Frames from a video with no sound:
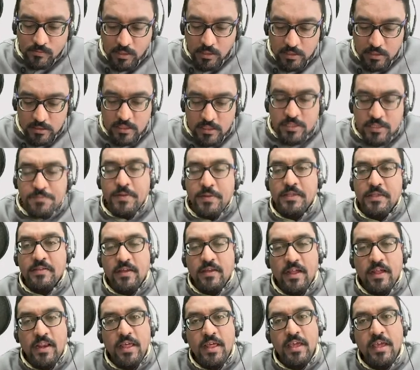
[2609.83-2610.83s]
This is
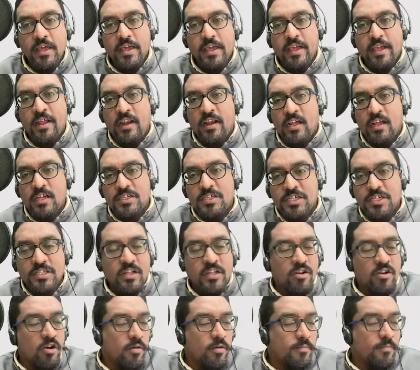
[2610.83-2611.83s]
basically English in
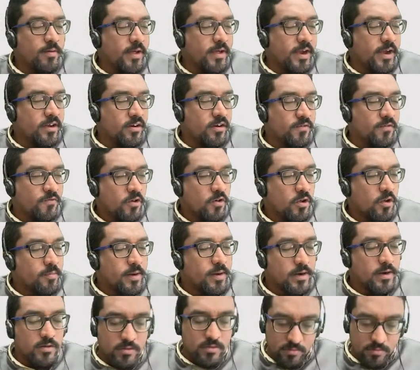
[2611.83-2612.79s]
the complicated format.